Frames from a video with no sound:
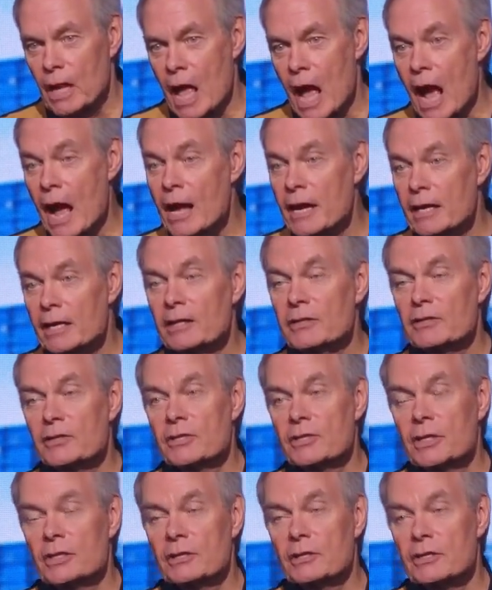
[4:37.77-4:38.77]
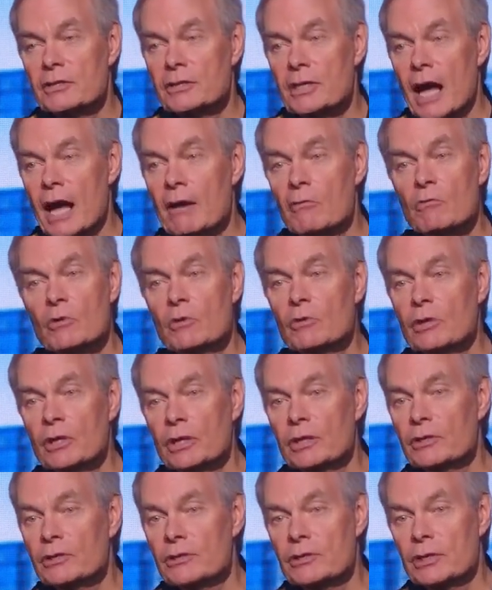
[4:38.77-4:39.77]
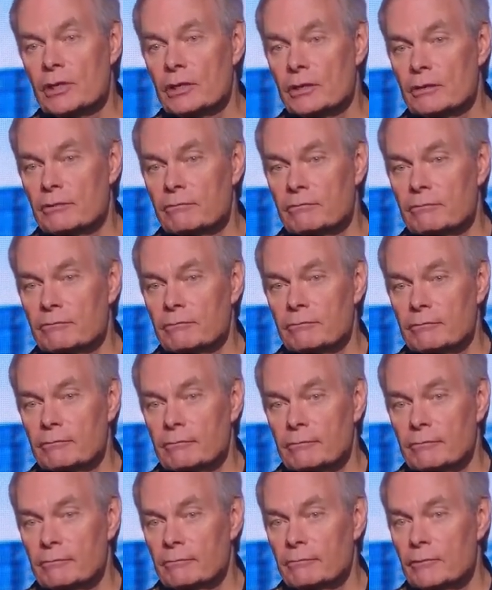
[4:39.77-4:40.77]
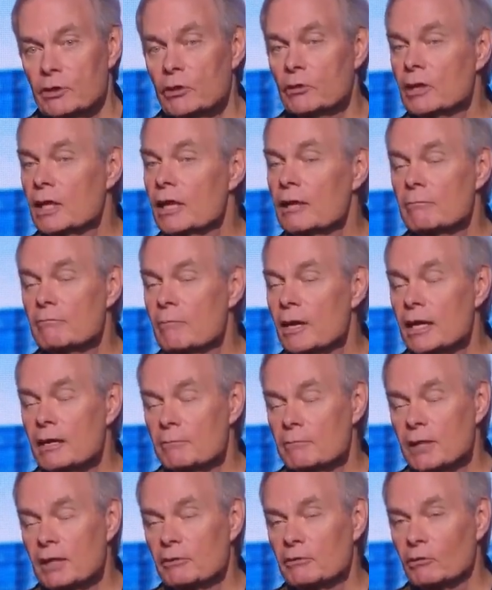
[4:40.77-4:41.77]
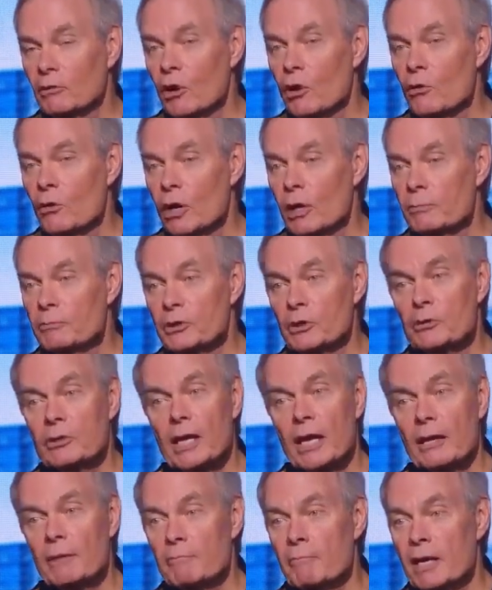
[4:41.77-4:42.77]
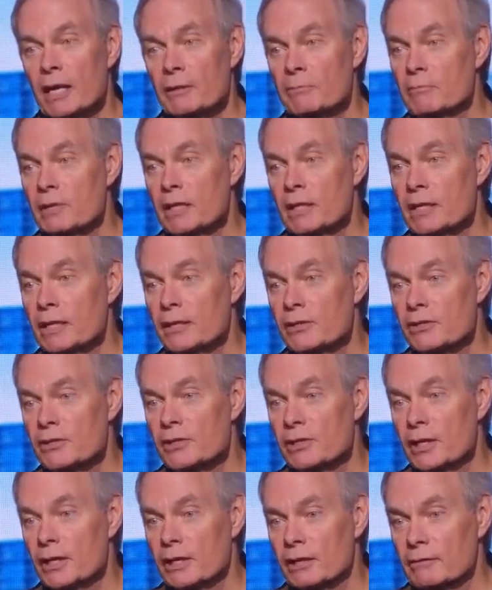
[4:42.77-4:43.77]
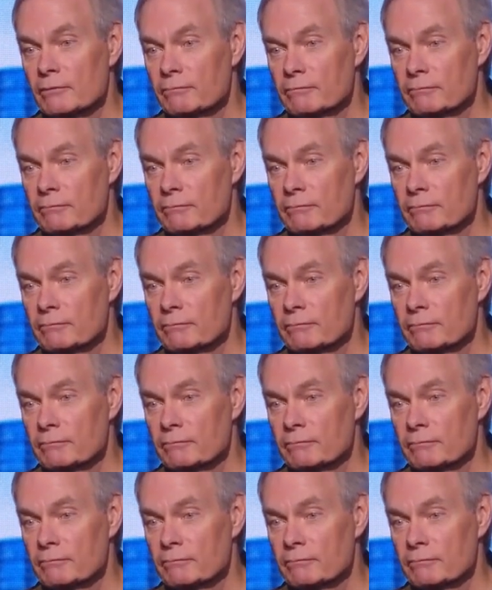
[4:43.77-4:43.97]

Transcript: I hate sickness. I won't get sick. You can't make me throw up. You can't make me get sick.